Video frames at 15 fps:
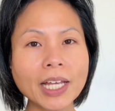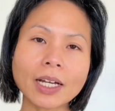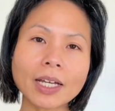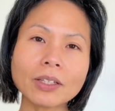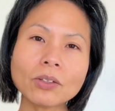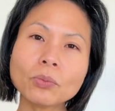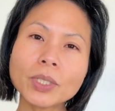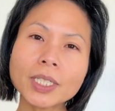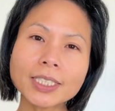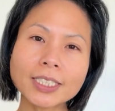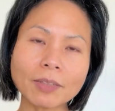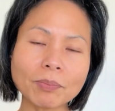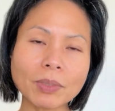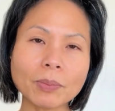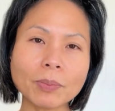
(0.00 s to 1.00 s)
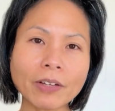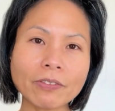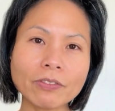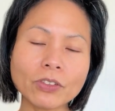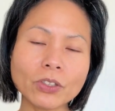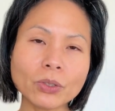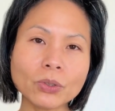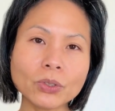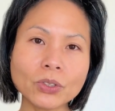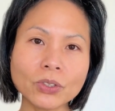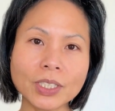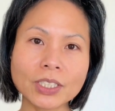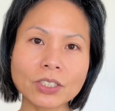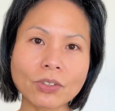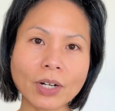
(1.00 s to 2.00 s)
Other words that people have used to
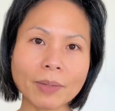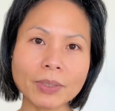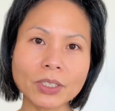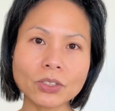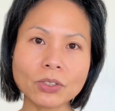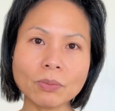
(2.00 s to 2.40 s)
describe it